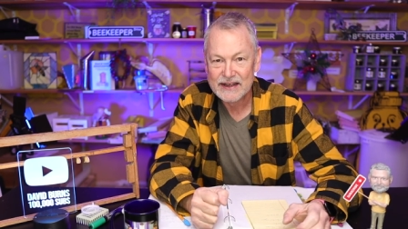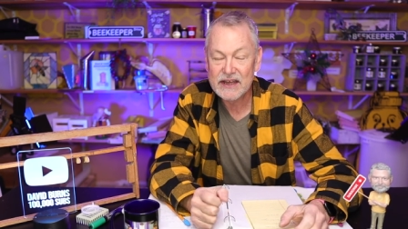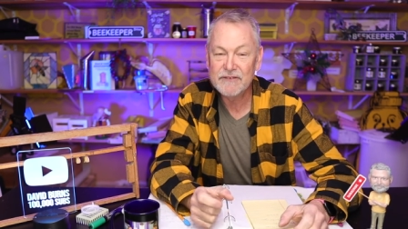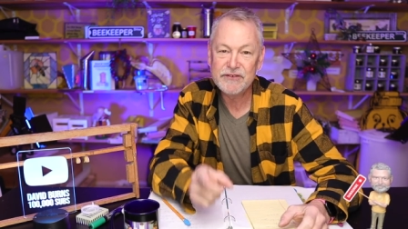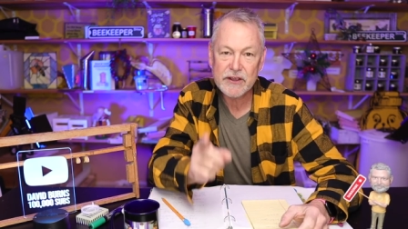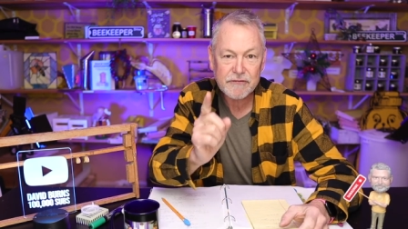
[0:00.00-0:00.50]

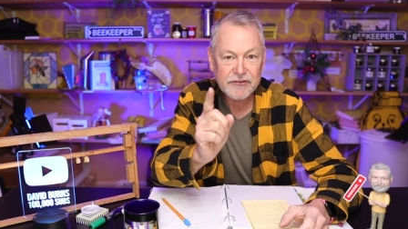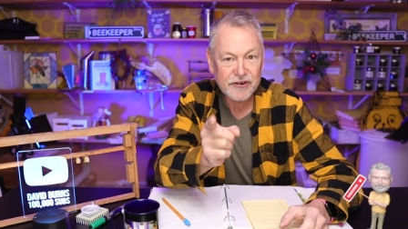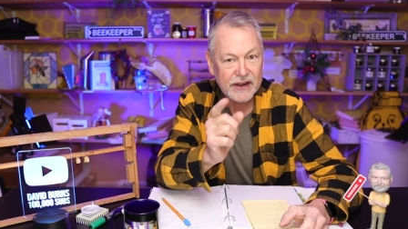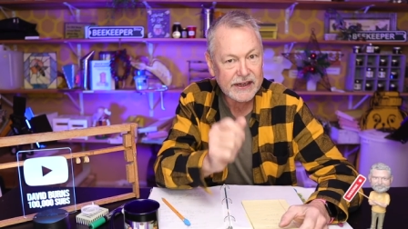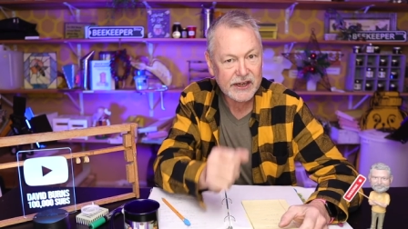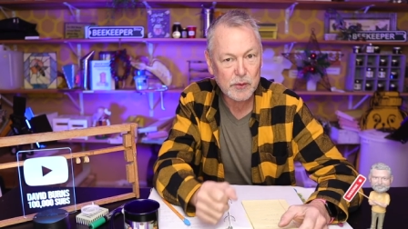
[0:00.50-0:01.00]
If you've
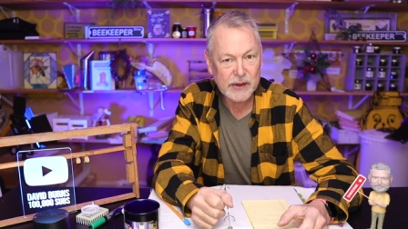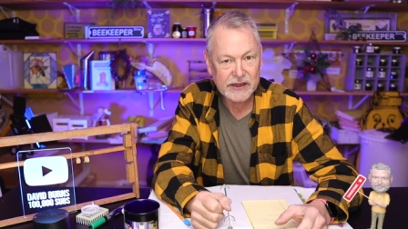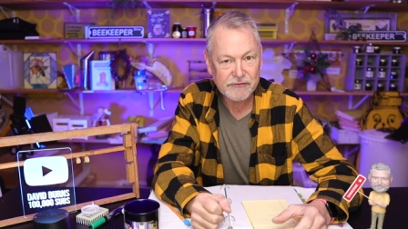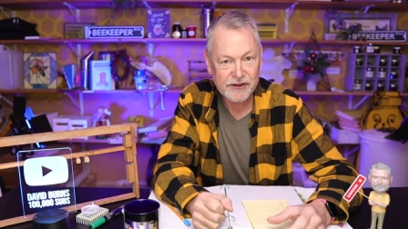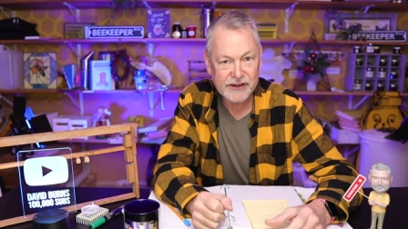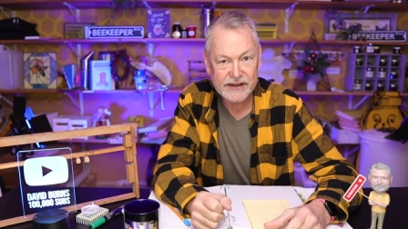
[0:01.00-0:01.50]
tried queen
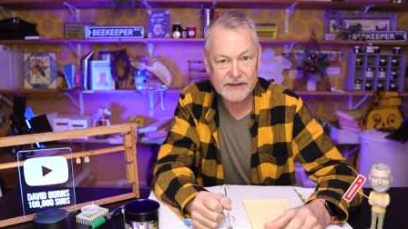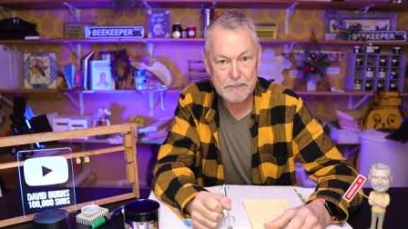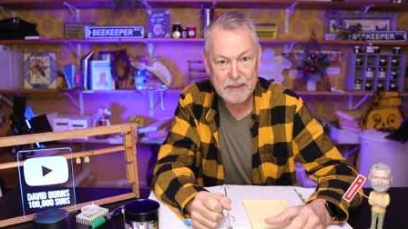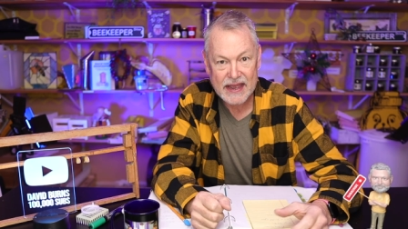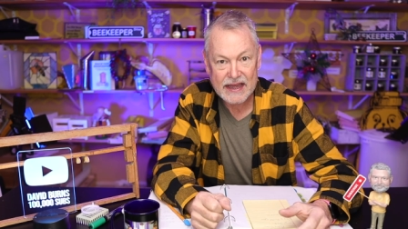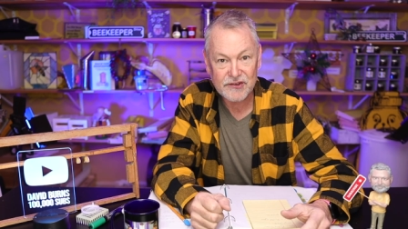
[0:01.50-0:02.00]
rearing in the
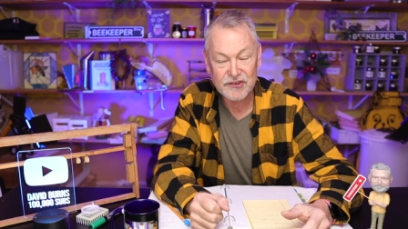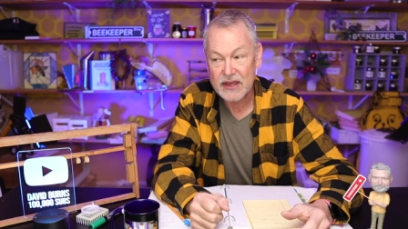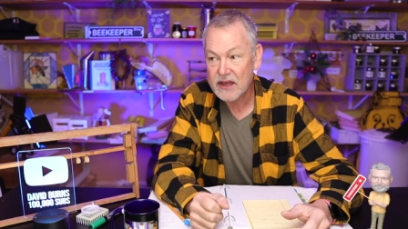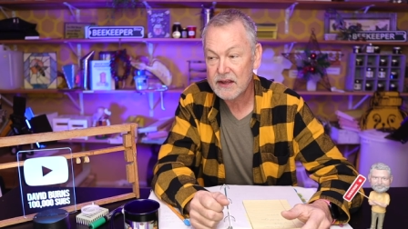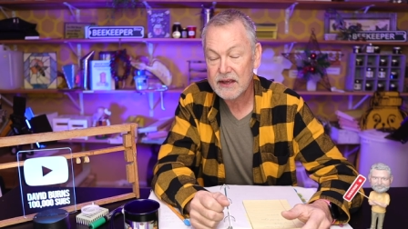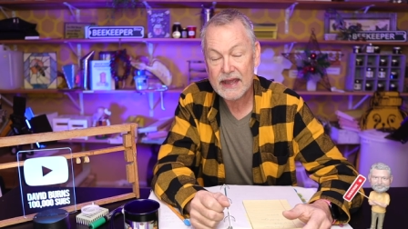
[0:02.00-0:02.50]
past
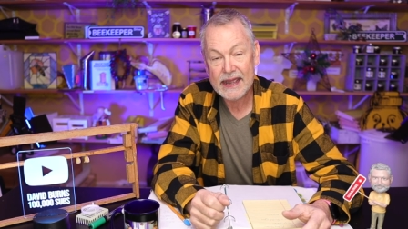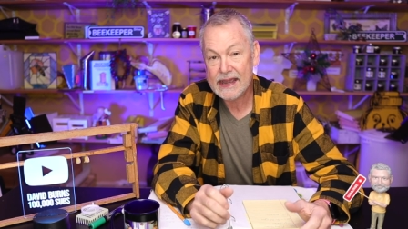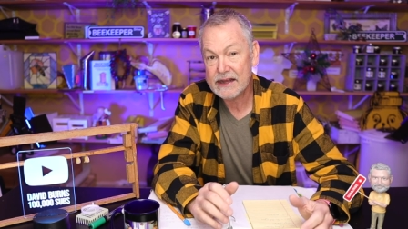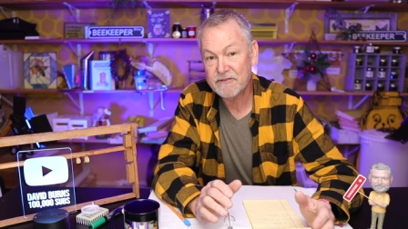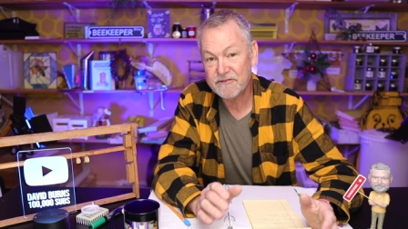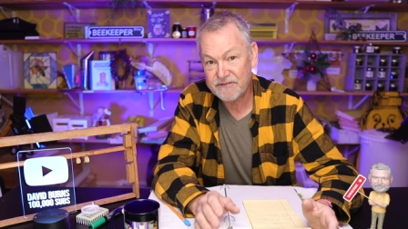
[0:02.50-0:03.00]

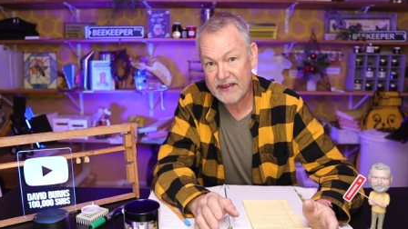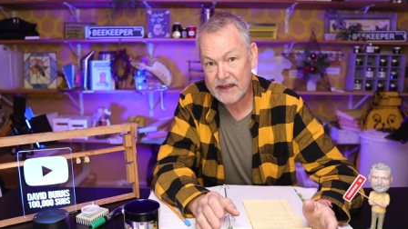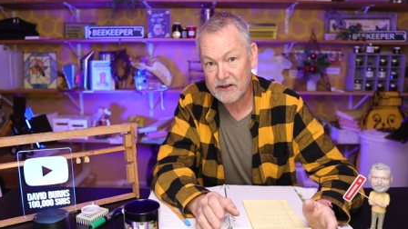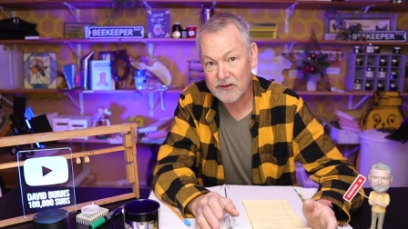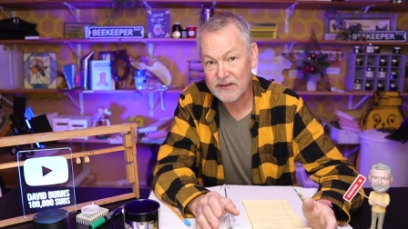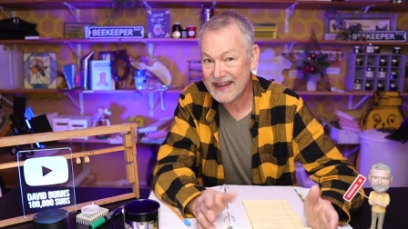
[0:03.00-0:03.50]
and
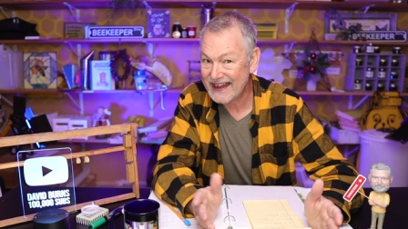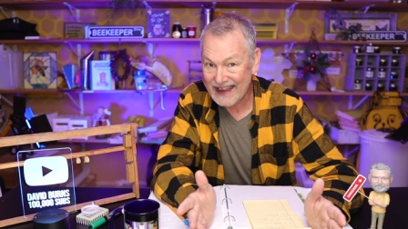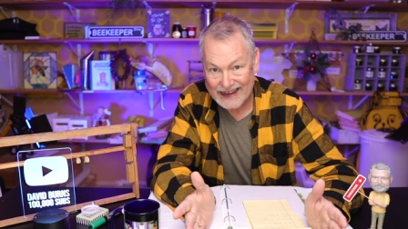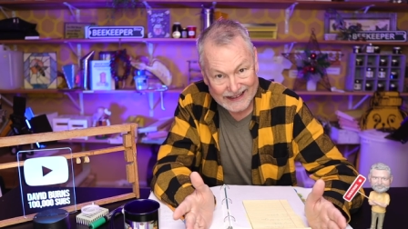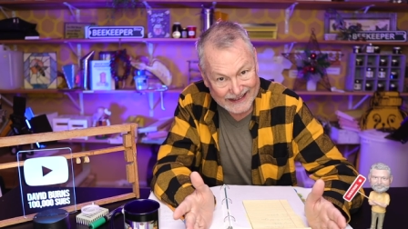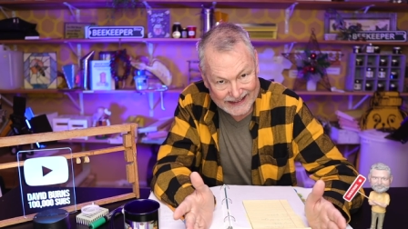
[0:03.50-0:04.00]
failed,
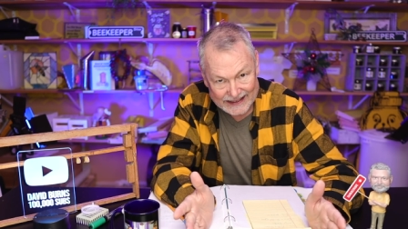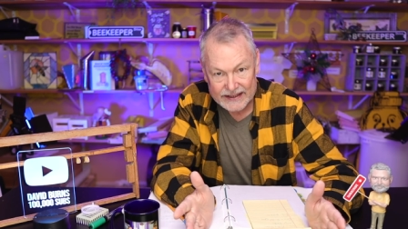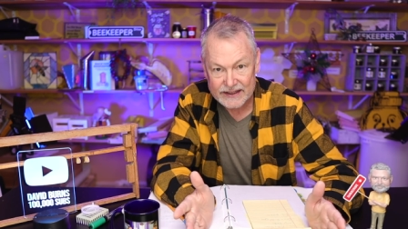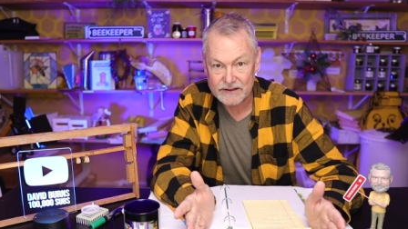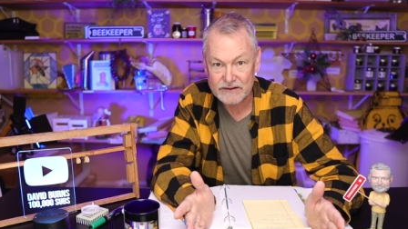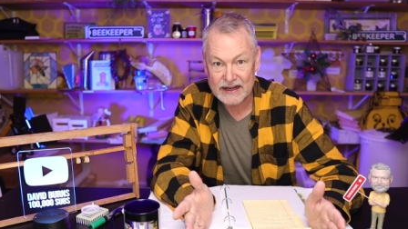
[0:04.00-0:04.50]
I get
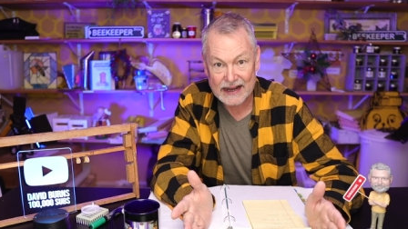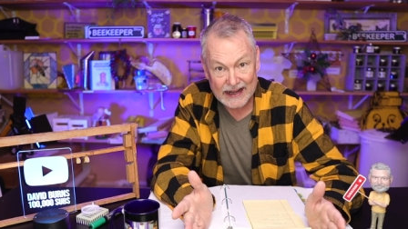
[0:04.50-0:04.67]
it.